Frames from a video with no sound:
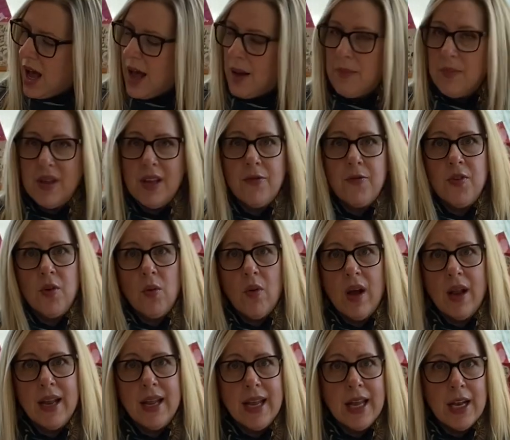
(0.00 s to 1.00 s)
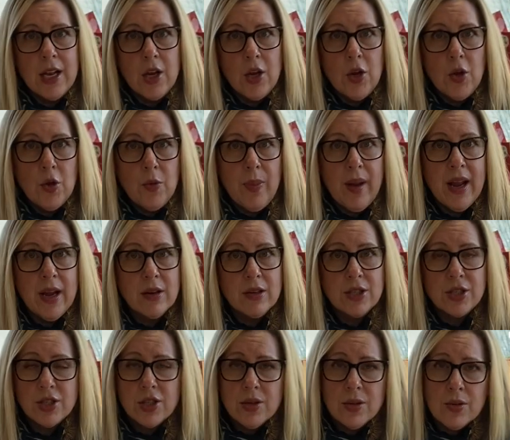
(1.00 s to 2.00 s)
if you want to get a new pair of
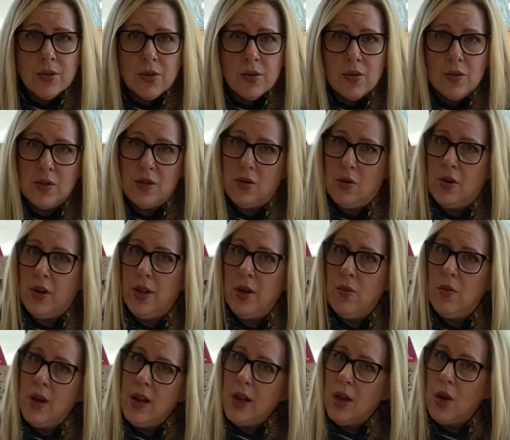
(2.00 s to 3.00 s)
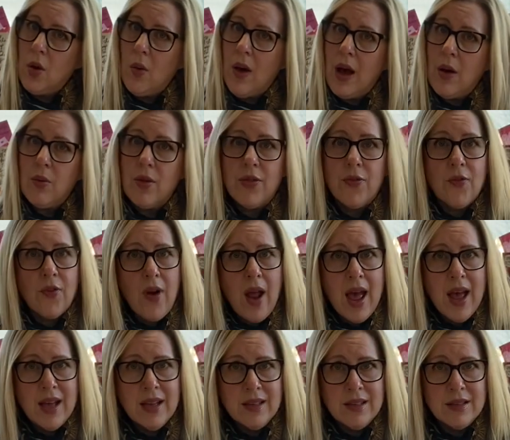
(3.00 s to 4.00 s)
shoes, or you want to go out with
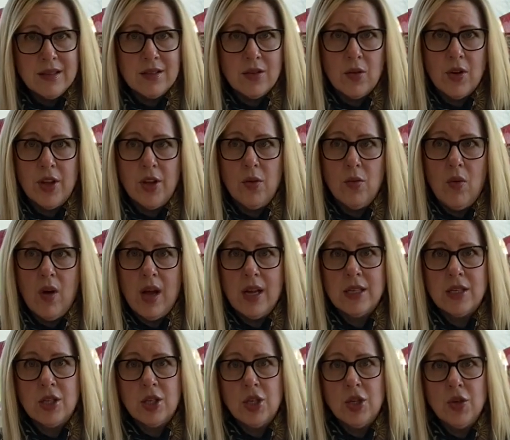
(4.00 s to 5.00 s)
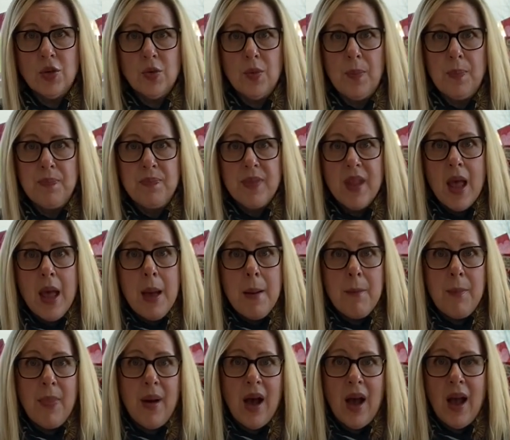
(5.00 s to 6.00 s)
friends, or you want to
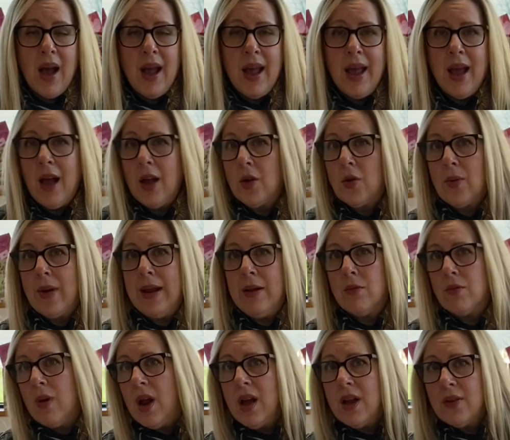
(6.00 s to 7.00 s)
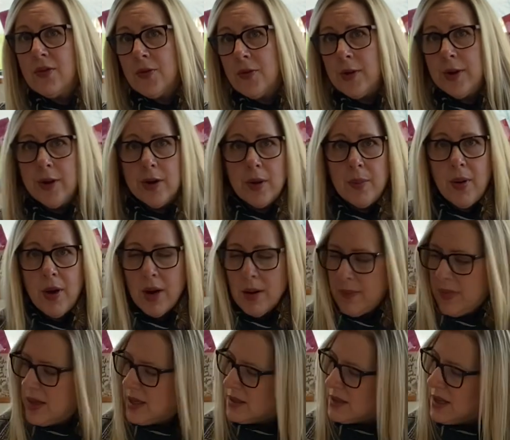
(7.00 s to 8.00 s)
buy a great rug for your
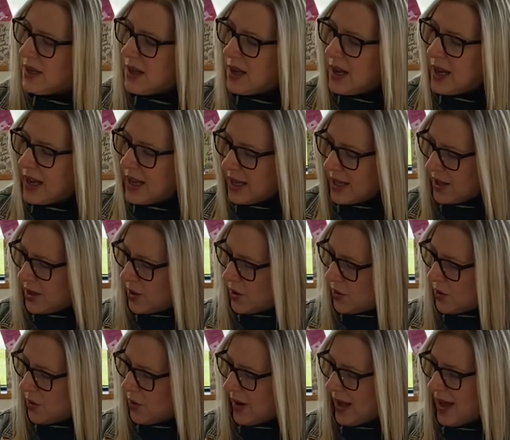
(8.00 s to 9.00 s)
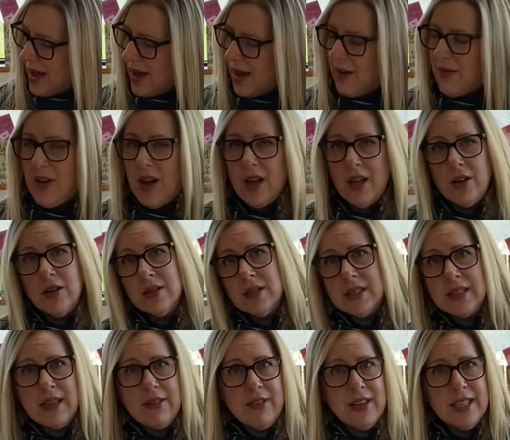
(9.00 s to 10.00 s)
apartment. you have
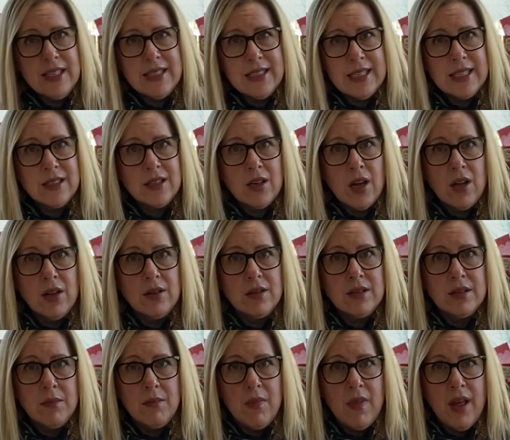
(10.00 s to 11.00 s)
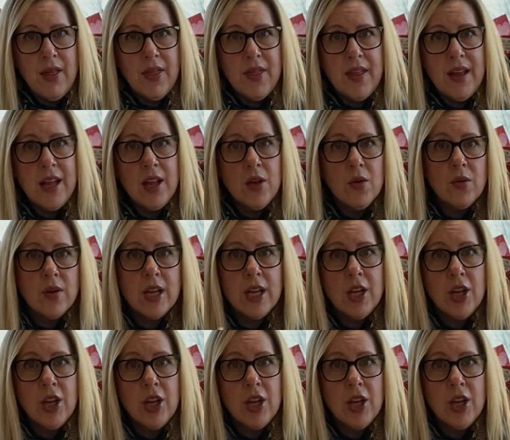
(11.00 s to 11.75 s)
$176 a month that you can